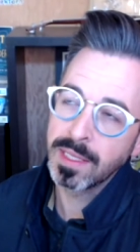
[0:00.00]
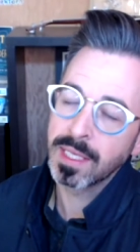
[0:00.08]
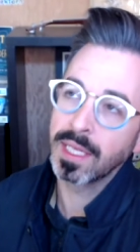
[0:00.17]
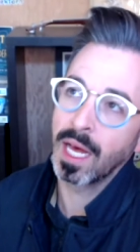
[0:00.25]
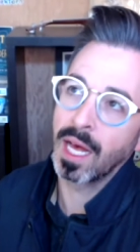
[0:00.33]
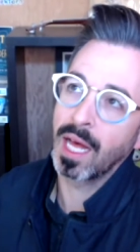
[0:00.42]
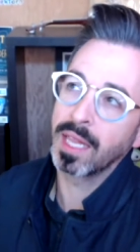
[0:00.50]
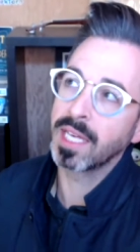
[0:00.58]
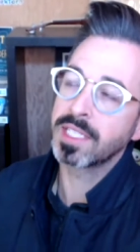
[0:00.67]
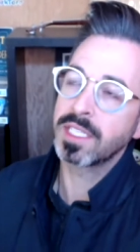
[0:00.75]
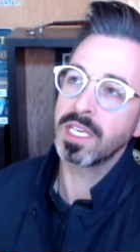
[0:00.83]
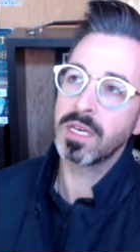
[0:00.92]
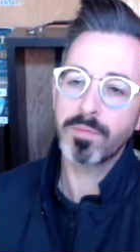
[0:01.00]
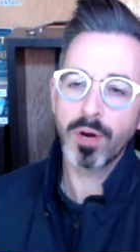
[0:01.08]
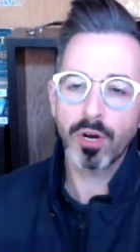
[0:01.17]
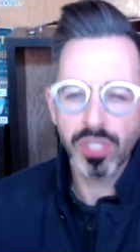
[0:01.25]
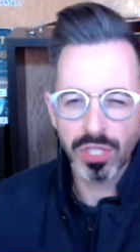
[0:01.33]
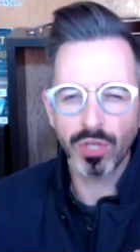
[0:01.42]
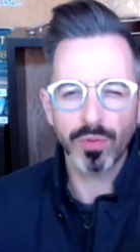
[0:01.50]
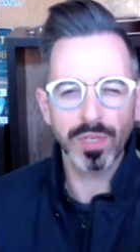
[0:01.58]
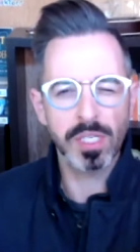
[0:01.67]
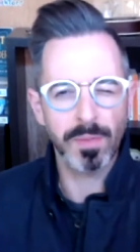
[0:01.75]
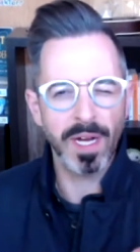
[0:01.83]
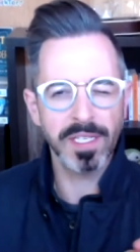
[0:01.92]
uh, let's see, personal
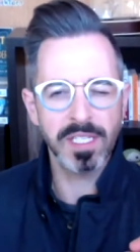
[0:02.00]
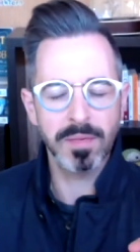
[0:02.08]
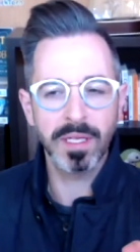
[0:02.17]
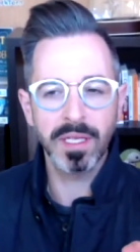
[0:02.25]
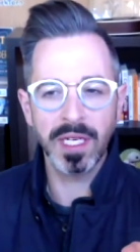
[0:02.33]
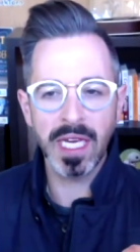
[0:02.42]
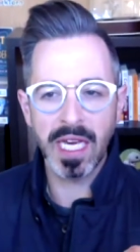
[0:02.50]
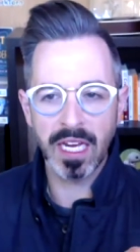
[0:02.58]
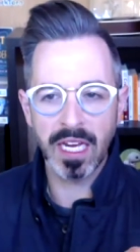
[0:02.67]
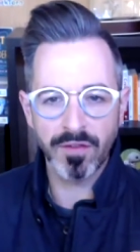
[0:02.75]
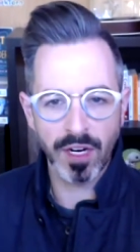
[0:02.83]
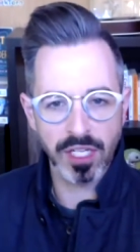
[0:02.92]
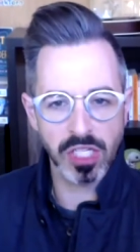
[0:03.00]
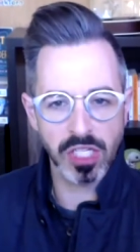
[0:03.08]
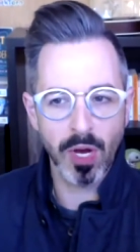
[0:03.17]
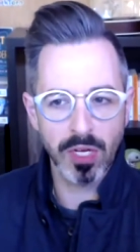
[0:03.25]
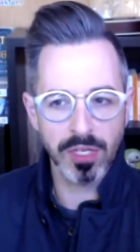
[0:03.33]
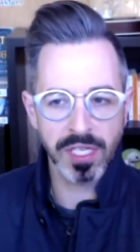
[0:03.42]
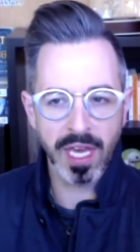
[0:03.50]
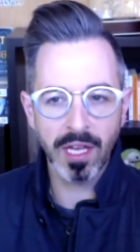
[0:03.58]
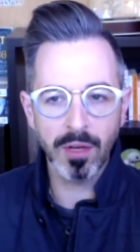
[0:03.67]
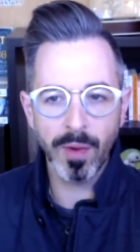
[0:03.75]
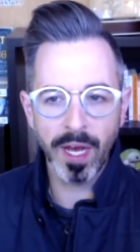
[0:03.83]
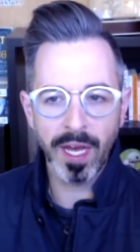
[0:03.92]
responsibility in a very small
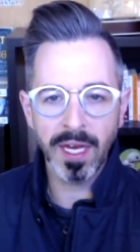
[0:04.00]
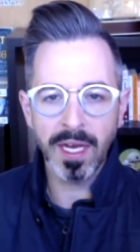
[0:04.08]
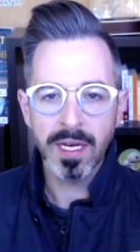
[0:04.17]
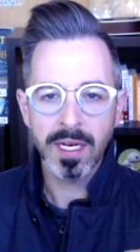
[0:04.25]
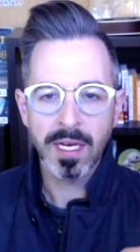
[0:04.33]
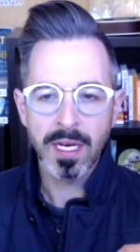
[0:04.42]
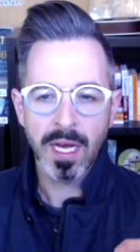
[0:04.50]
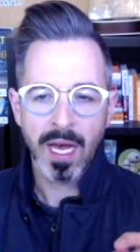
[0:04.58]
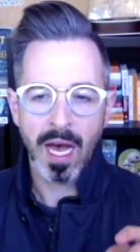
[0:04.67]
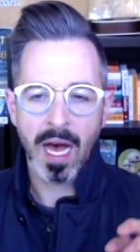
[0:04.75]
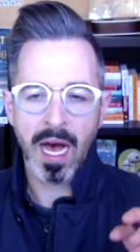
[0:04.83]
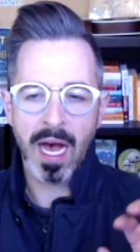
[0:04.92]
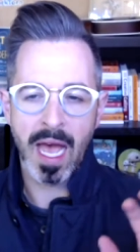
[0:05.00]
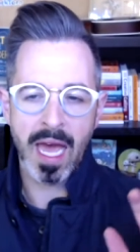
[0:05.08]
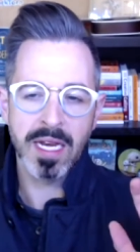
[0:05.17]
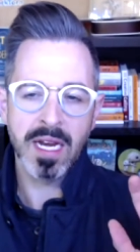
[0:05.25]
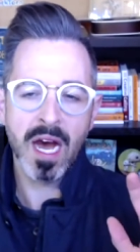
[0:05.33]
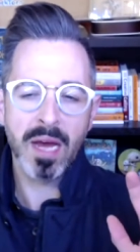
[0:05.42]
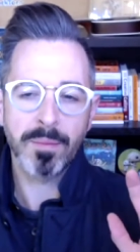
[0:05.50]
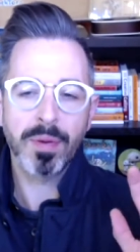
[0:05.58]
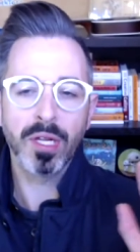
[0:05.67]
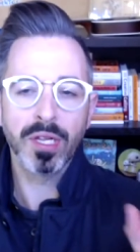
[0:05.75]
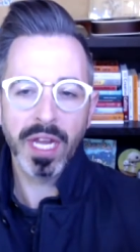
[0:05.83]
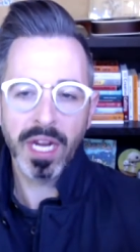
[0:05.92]
scale way uh, and not
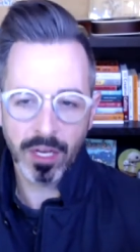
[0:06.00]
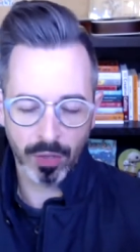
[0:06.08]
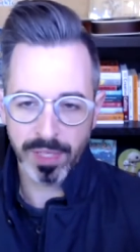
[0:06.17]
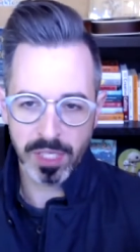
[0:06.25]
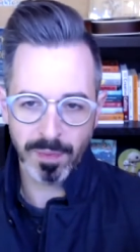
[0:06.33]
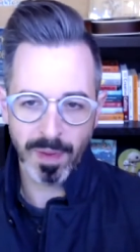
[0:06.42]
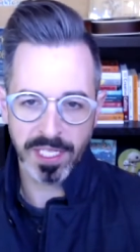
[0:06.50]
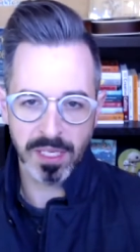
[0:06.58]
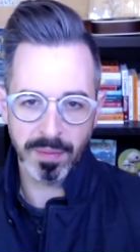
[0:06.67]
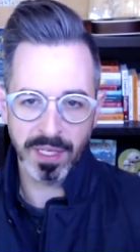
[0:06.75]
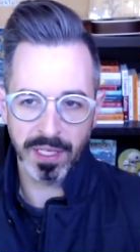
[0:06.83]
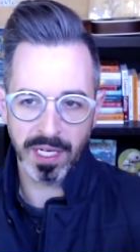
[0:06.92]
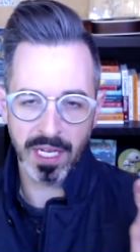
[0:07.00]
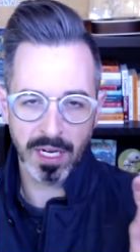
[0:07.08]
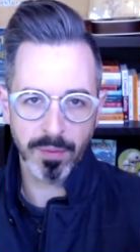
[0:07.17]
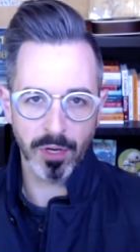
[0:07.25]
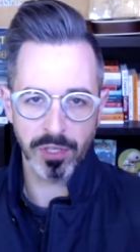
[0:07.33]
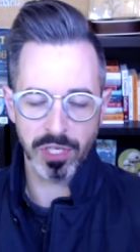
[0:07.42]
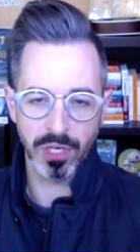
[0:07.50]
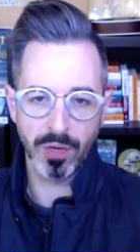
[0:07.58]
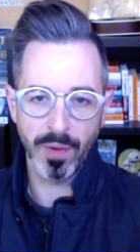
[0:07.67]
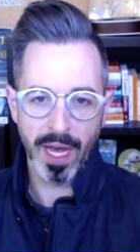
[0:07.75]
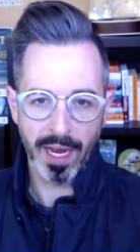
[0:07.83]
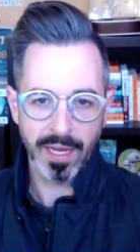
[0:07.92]
political responsibility in a personal
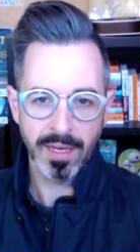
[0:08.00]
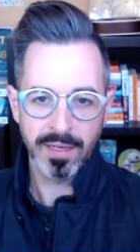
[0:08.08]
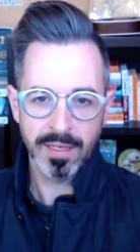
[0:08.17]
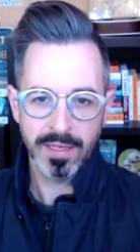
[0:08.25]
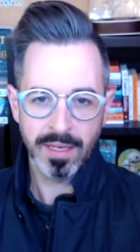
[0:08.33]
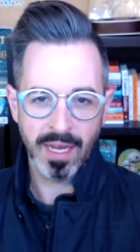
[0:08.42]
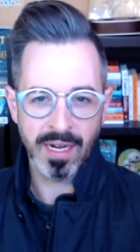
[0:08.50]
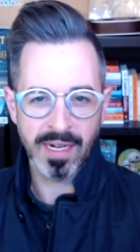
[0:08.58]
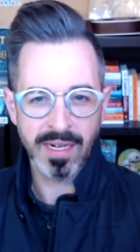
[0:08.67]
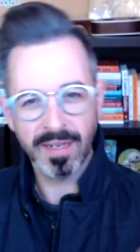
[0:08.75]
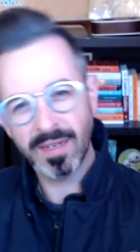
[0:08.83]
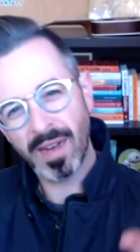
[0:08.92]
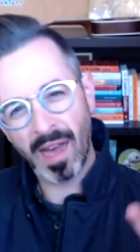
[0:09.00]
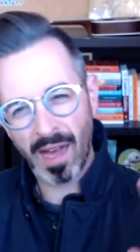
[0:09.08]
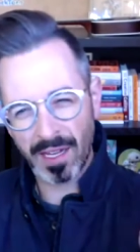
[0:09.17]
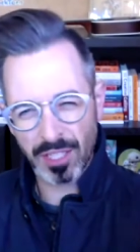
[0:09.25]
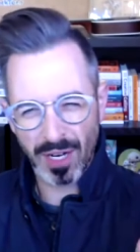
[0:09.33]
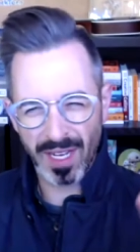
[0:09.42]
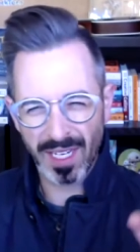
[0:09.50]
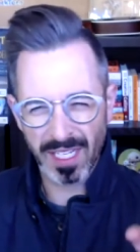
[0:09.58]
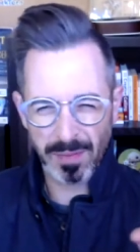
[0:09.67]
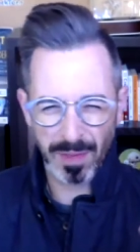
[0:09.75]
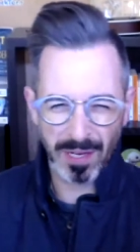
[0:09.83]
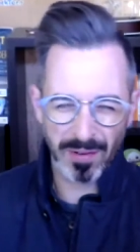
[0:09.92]
way. And I'll try and
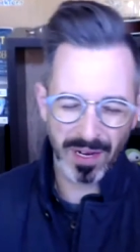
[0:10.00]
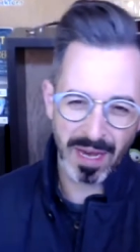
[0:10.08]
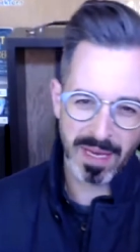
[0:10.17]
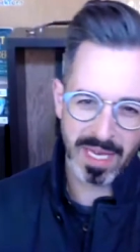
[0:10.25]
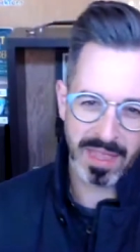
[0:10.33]
explain what I mean yeah,